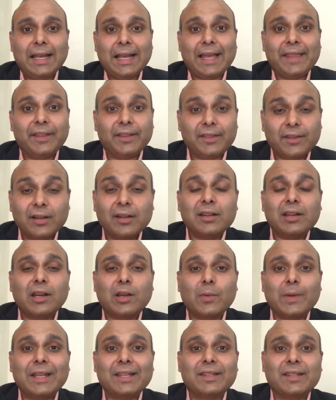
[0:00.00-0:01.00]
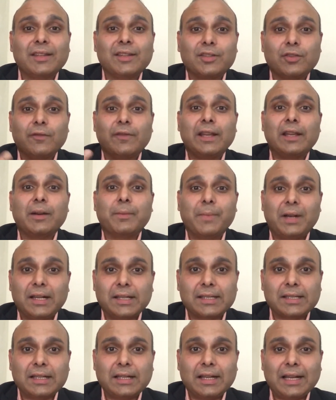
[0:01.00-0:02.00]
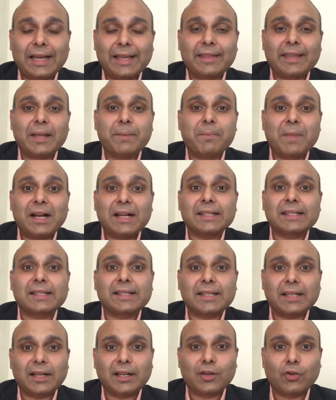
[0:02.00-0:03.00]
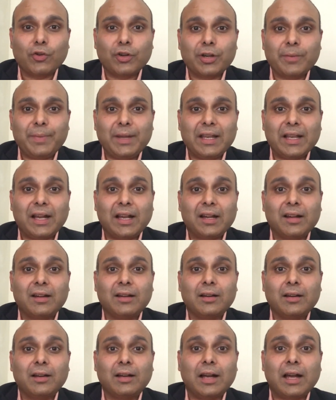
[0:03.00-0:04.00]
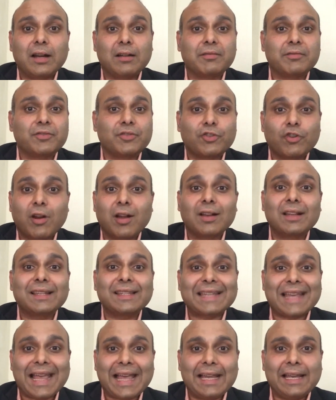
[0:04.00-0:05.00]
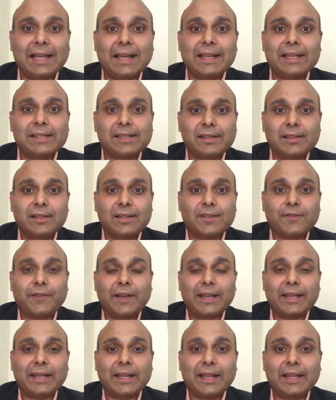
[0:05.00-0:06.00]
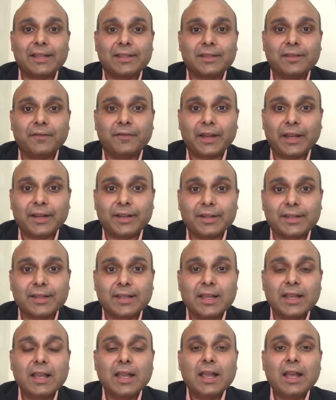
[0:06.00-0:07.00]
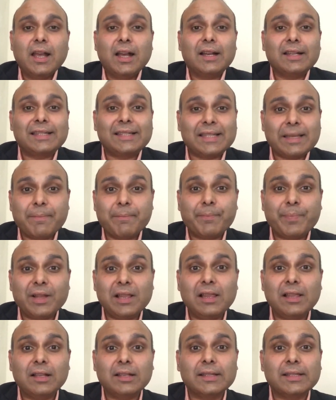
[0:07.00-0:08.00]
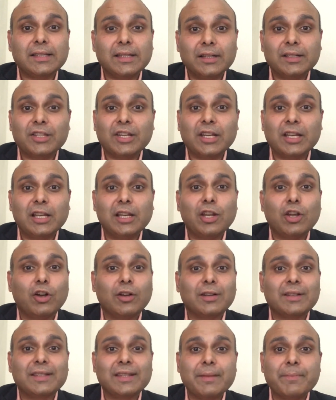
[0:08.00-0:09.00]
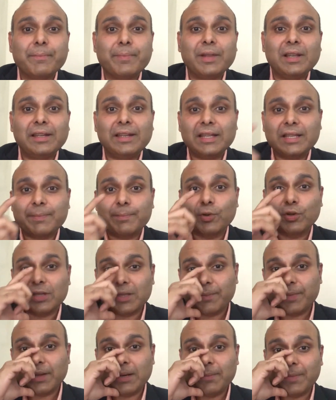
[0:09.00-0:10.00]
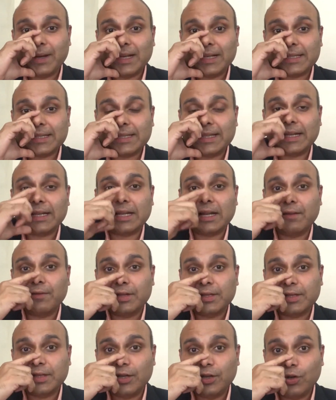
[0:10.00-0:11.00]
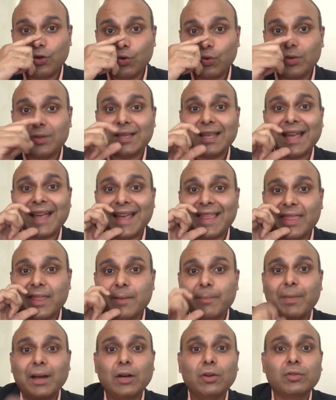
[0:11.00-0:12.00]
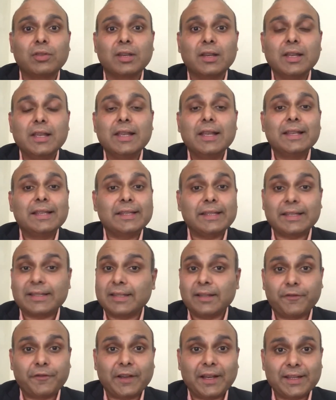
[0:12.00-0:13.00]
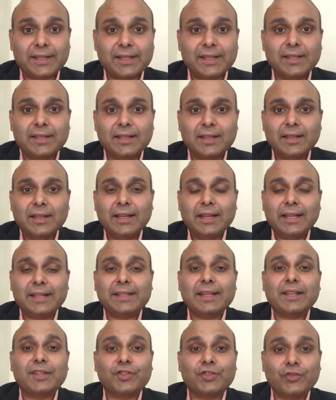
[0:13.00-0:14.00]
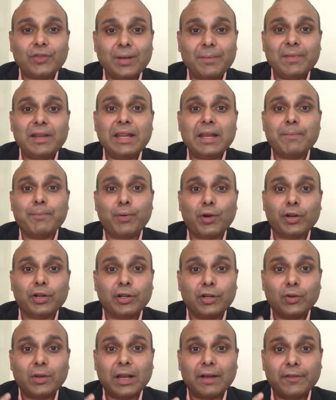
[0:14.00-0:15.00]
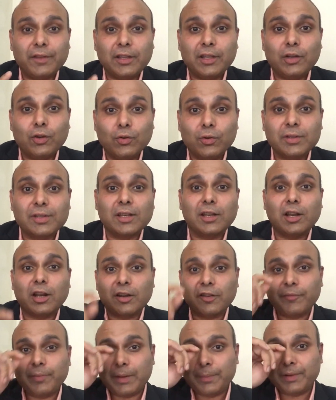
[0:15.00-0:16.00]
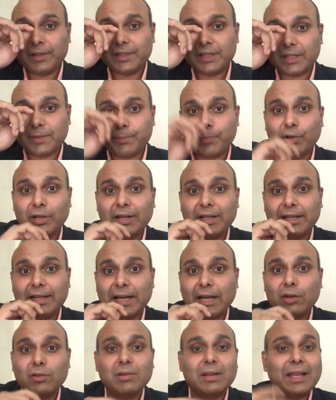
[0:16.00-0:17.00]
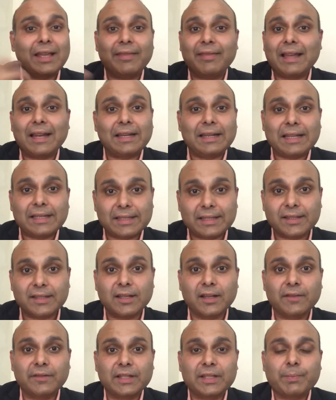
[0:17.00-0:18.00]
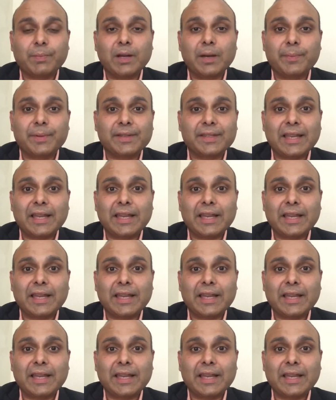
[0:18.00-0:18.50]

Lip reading: And the third request is to wear a mask. I think masks are going to be our strongest allies in this fight against the virus. A simple surgical or a simple disposable mask that covers the nose and the mouth suffices. It's extremely important to cover the nose. A lot of people just pull it down and that doesn't serve its purpose